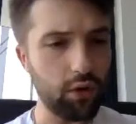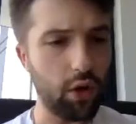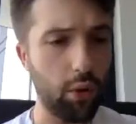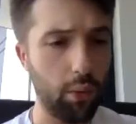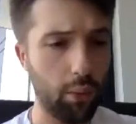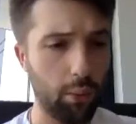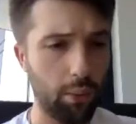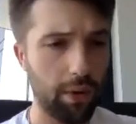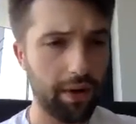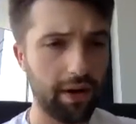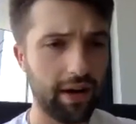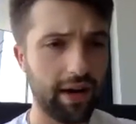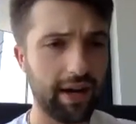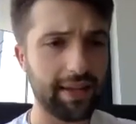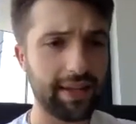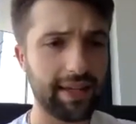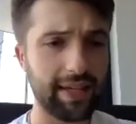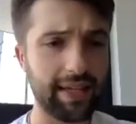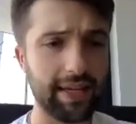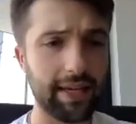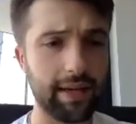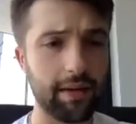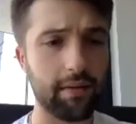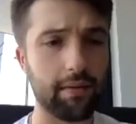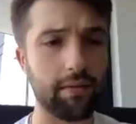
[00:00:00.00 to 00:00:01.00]
Why not? I think
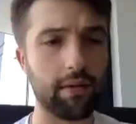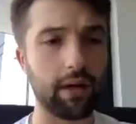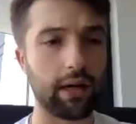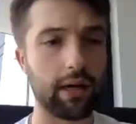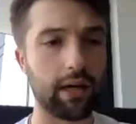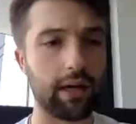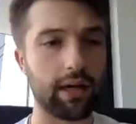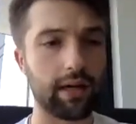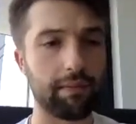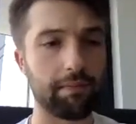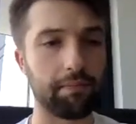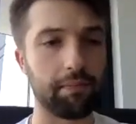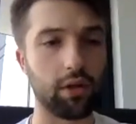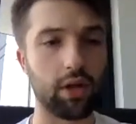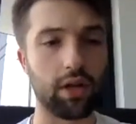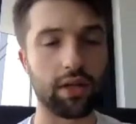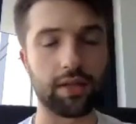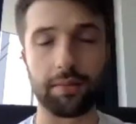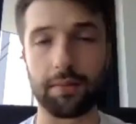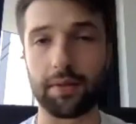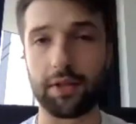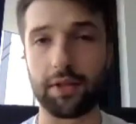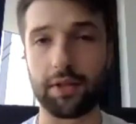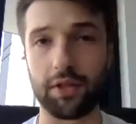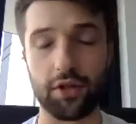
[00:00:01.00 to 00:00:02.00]
he could
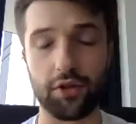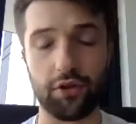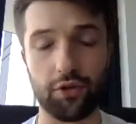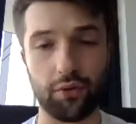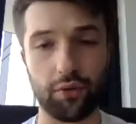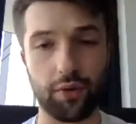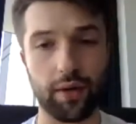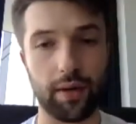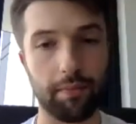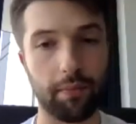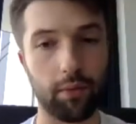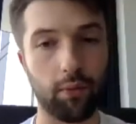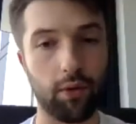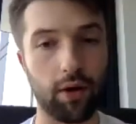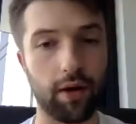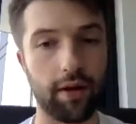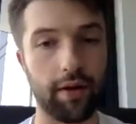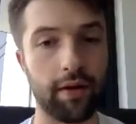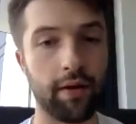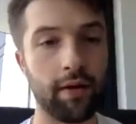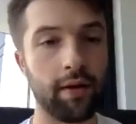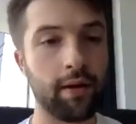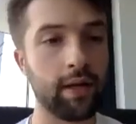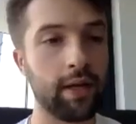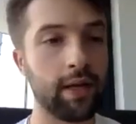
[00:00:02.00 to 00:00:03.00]
blossom into a true number one.